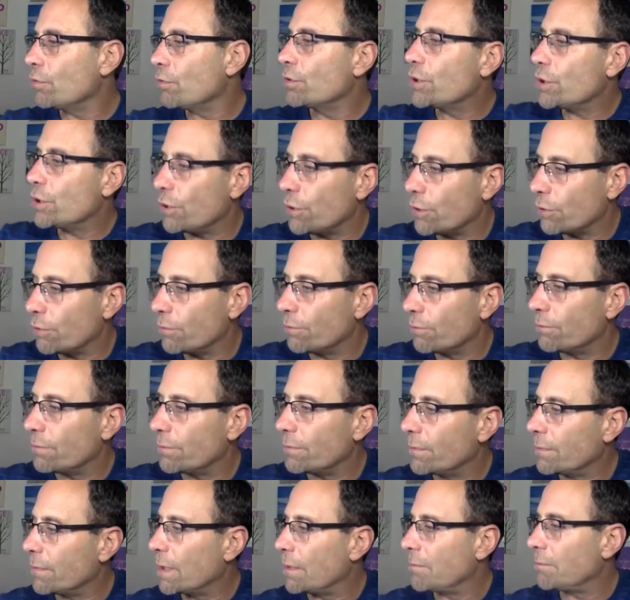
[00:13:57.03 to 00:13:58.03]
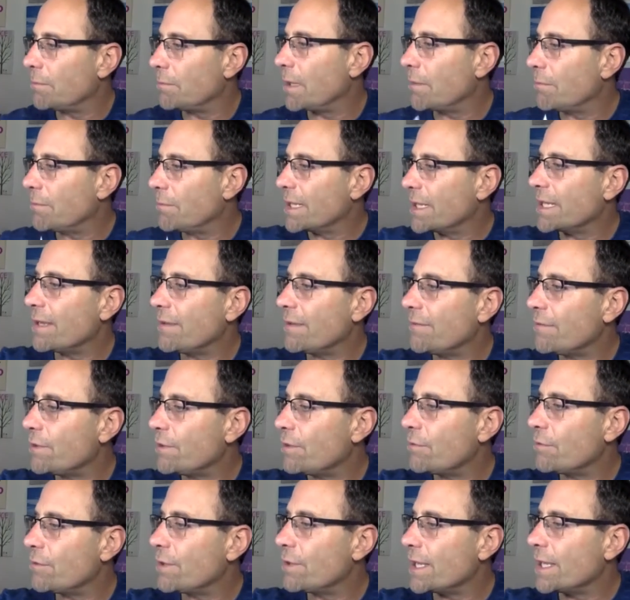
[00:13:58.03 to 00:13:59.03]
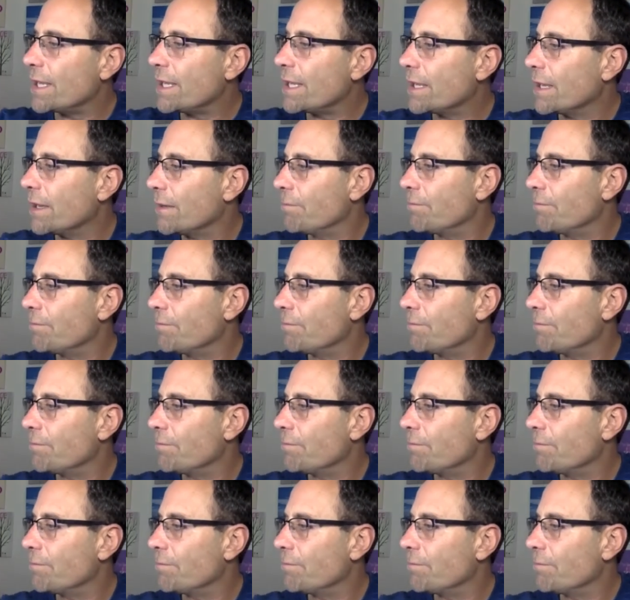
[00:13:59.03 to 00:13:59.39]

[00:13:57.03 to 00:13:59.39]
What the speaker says: to, I'm going to give you the,